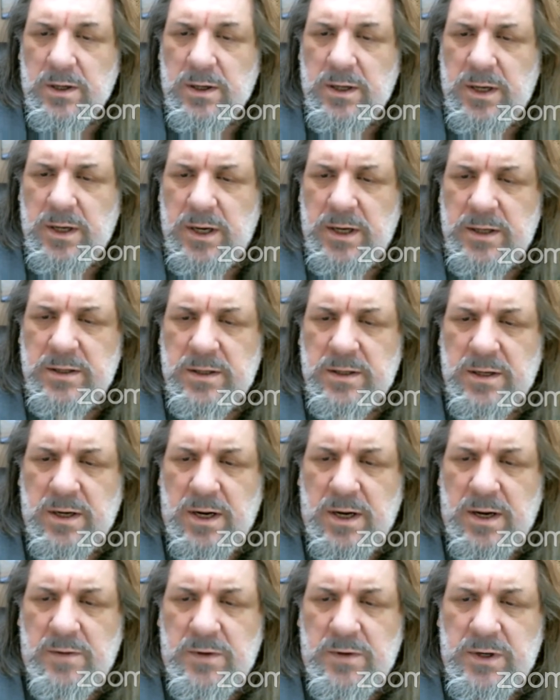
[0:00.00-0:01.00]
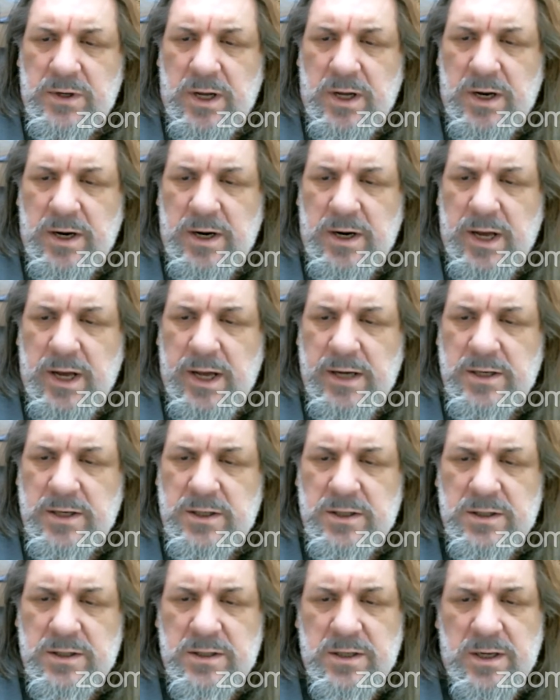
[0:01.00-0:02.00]
that I haven't done in
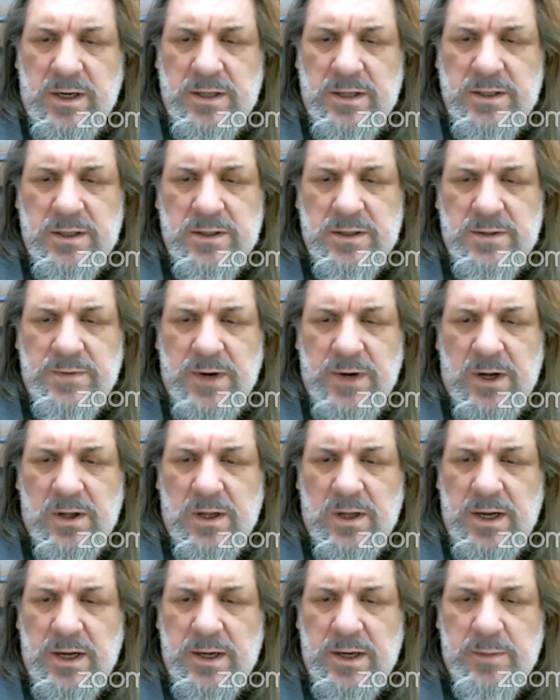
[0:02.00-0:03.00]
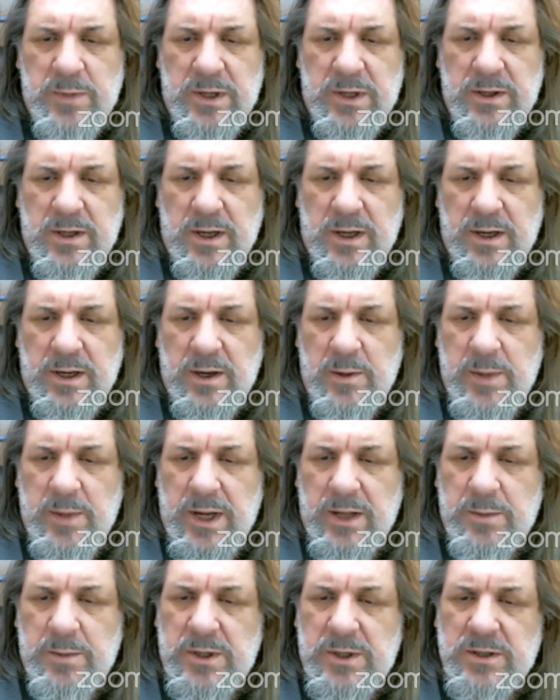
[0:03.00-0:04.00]
ages that I just felt like I'm thinking
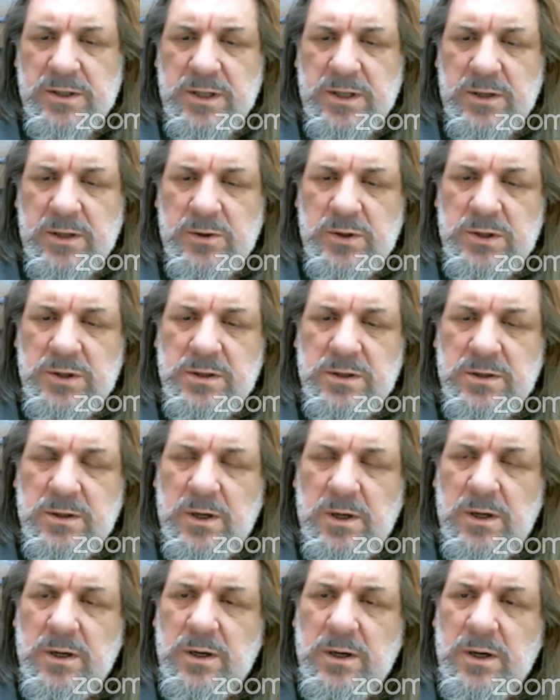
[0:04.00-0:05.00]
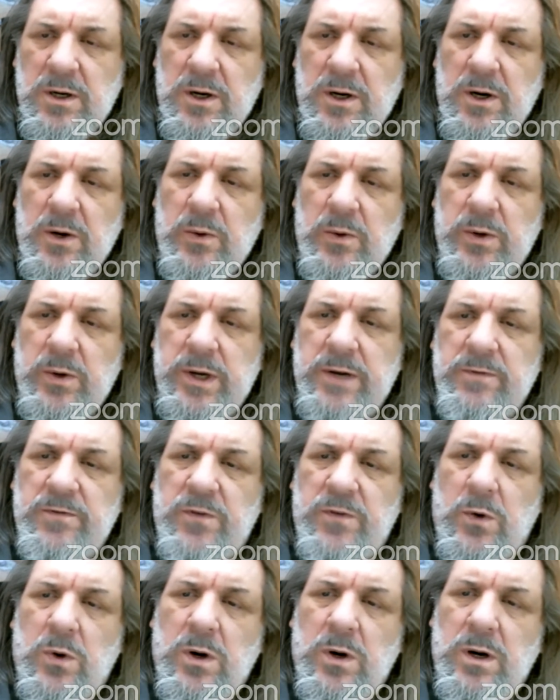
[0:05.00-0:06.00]
about the person it was written
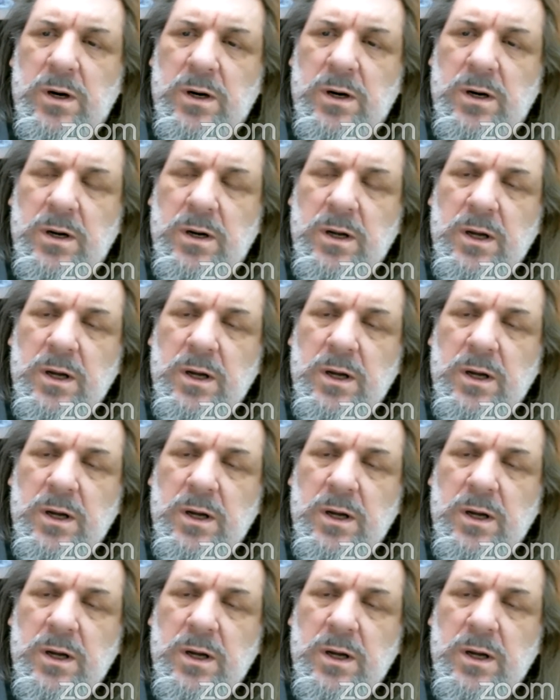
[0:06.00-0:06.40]
for.